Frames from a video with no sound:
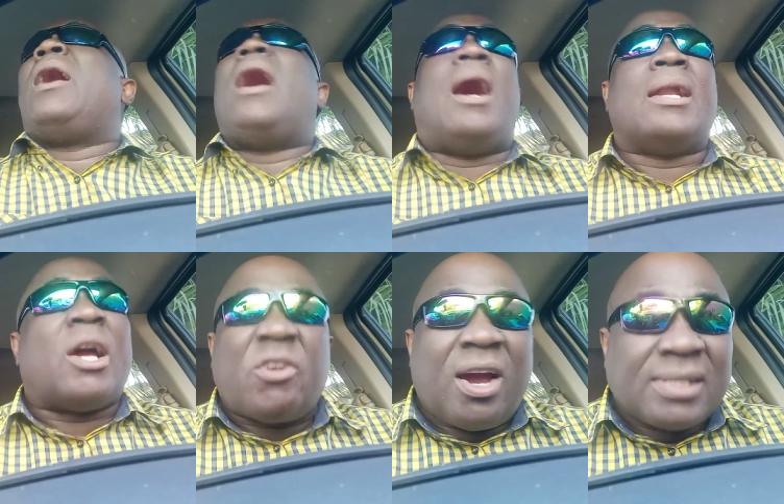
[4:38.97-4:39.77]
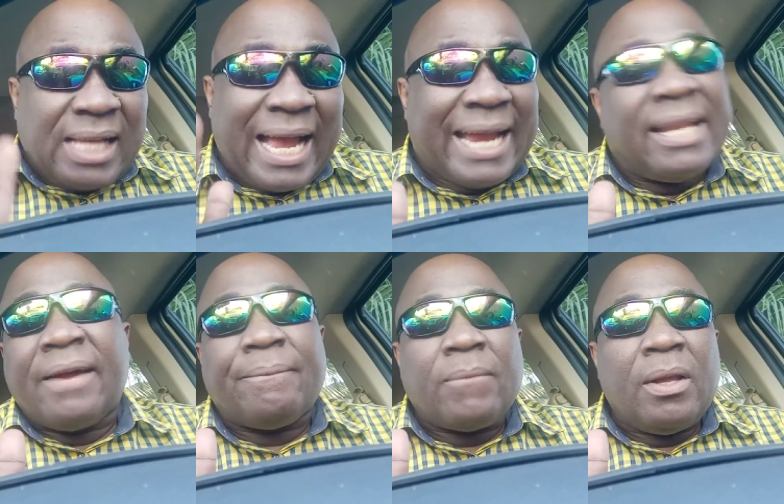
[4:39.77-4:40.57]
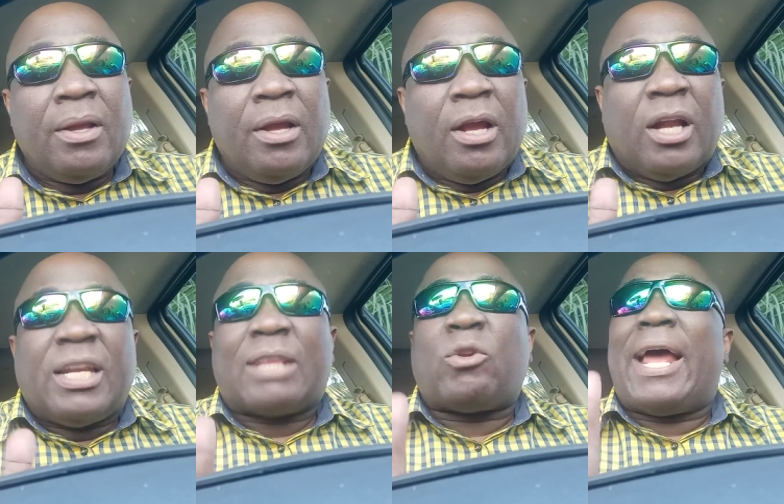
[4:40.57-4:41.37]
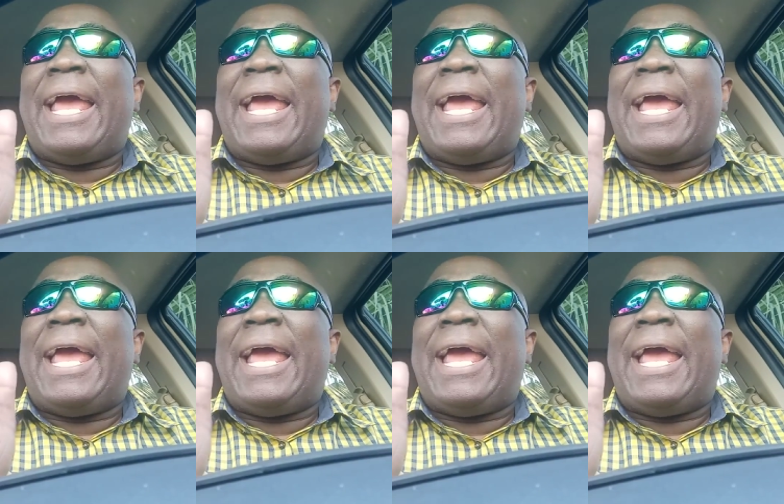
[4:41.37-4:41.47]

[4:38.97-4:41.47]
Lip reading: all across the island. That would have